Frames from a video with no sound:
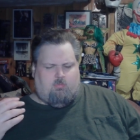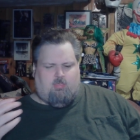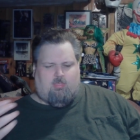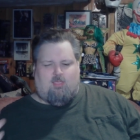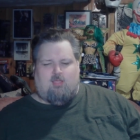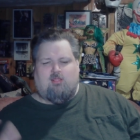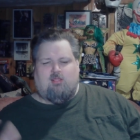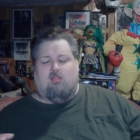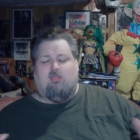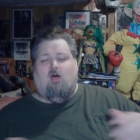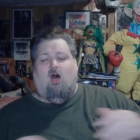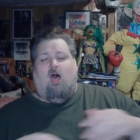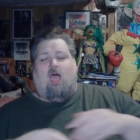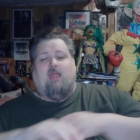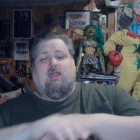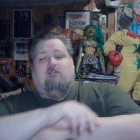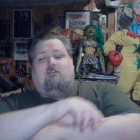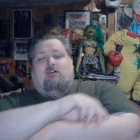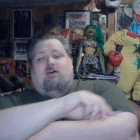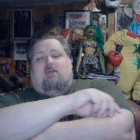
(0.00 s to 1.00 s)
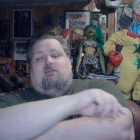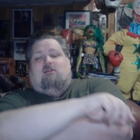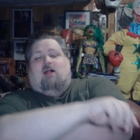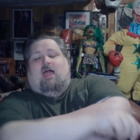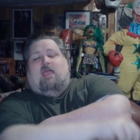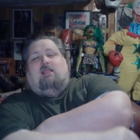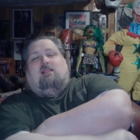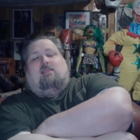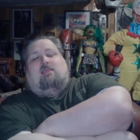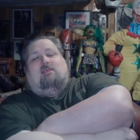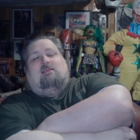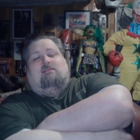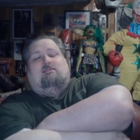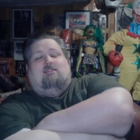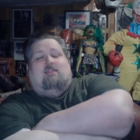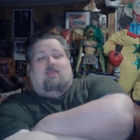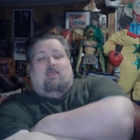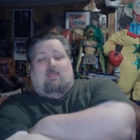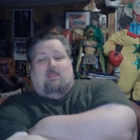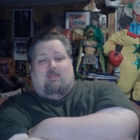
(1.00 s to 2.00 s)
the line I really liked
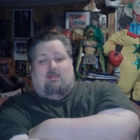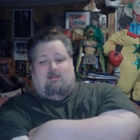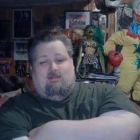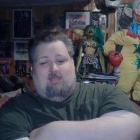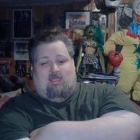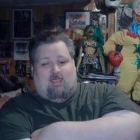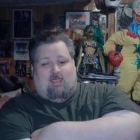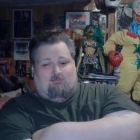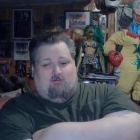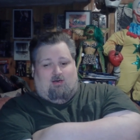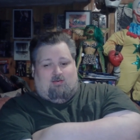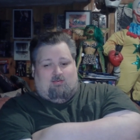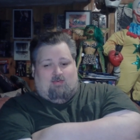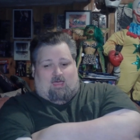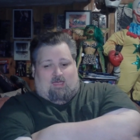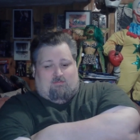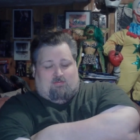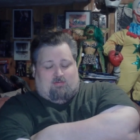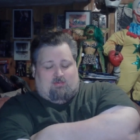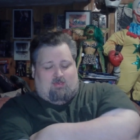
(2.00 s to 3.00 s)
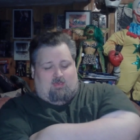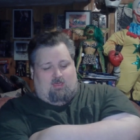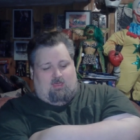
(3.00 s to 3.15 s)
in in Real Life